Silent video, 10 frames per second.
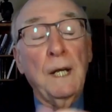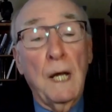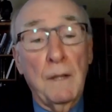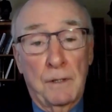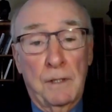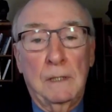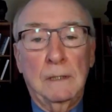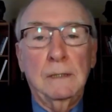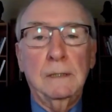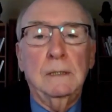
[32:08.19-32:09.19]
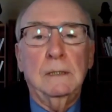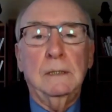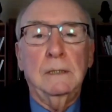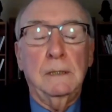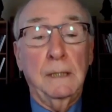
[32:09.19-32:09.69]
another
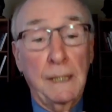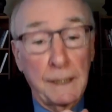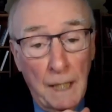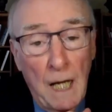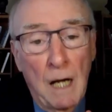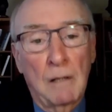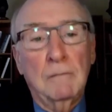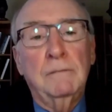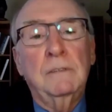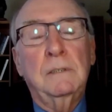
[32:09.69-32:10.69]
in love